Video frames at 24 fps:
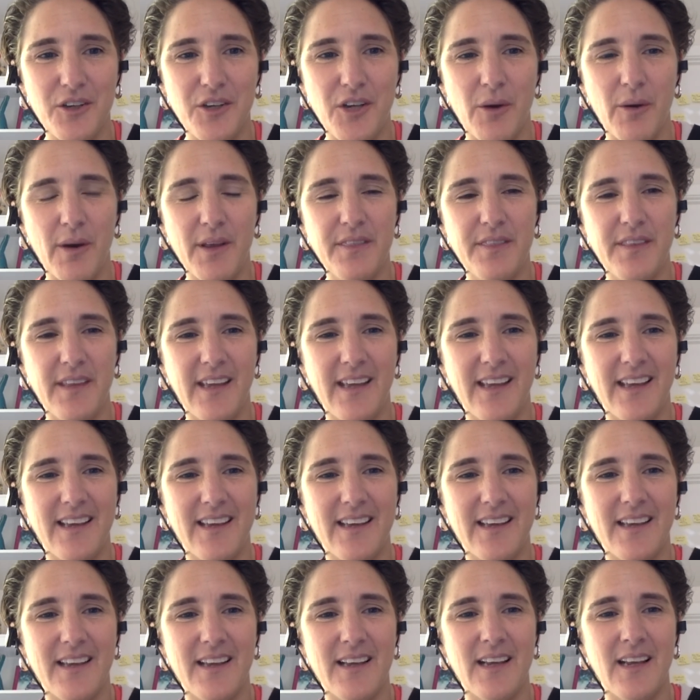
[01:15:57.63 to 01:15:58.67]
You know, I think
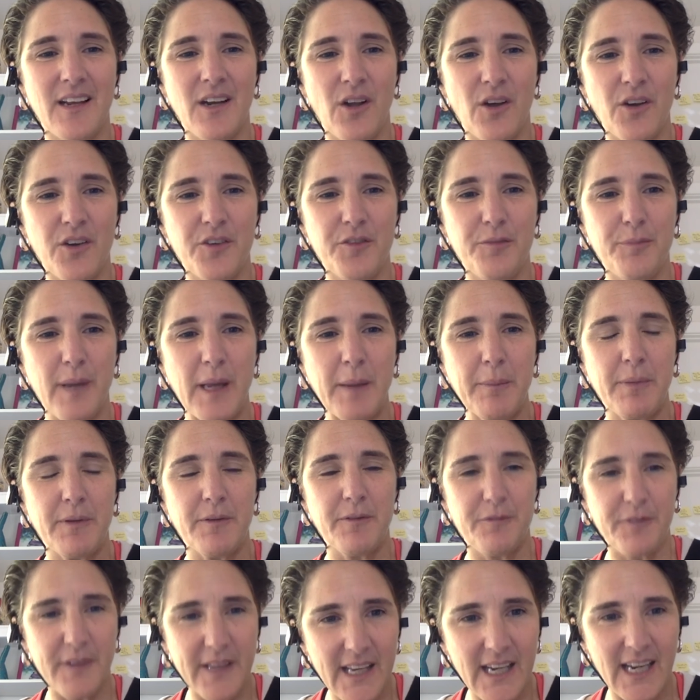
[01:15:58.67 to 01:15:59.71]
a lot of
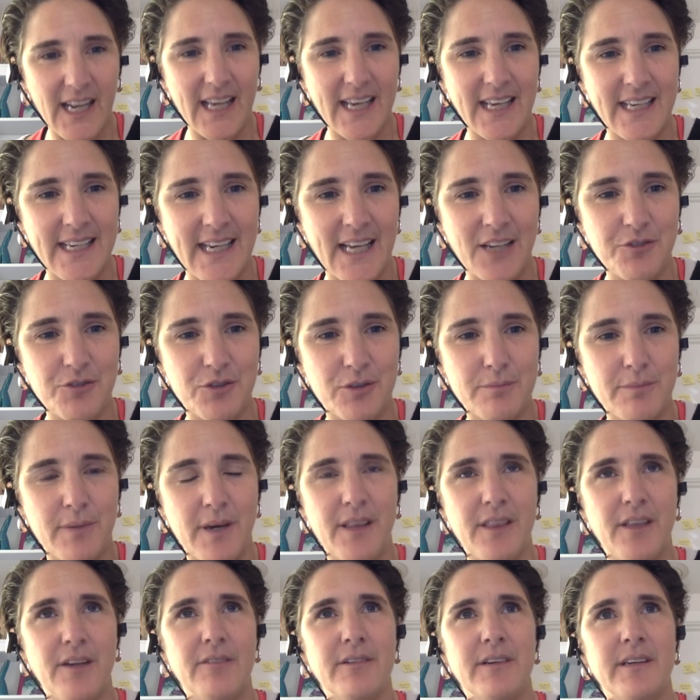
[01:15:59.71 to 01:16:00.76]
people feel like a natural
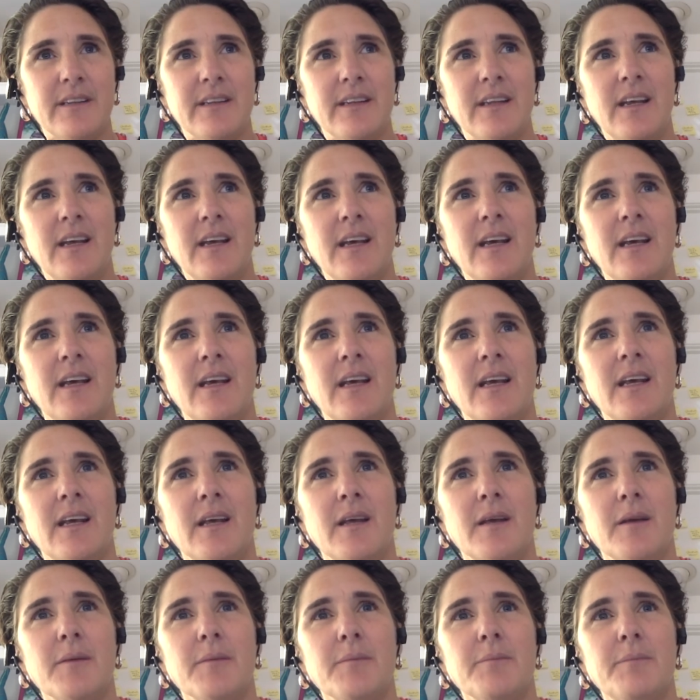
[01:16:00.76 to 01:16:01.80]
mother and
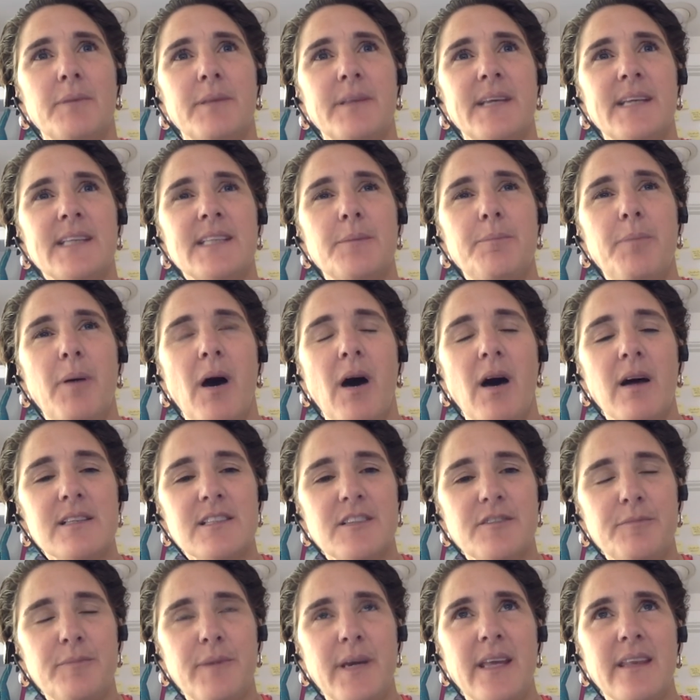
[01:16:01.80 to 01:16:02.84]
but there's a
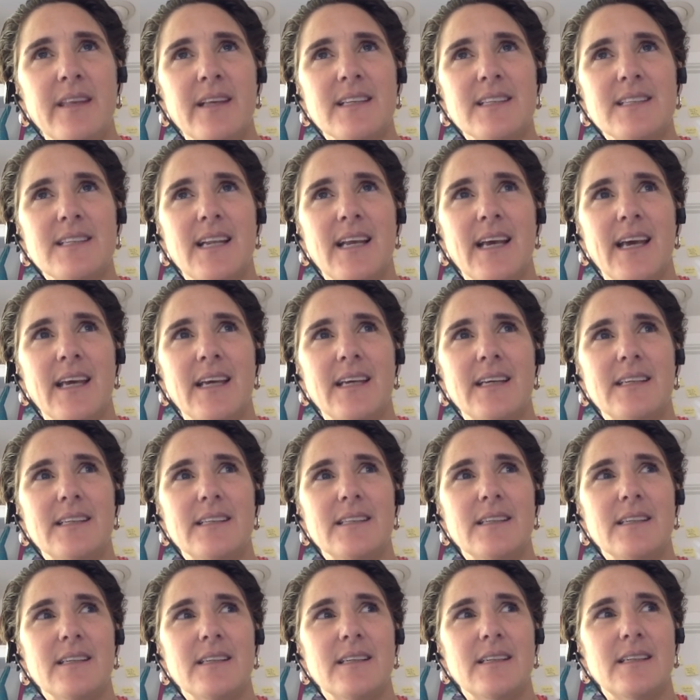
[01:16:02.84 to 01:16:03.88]
part of me that's like
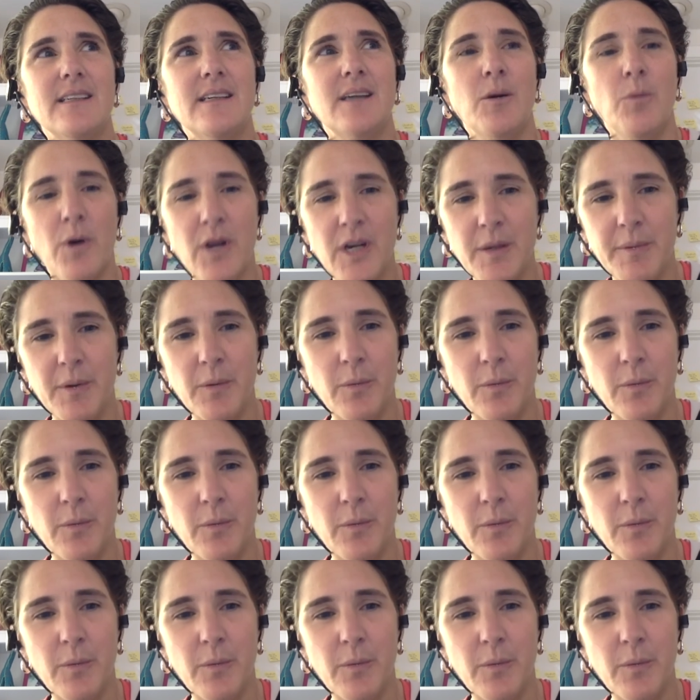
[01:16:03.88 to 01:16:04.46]
I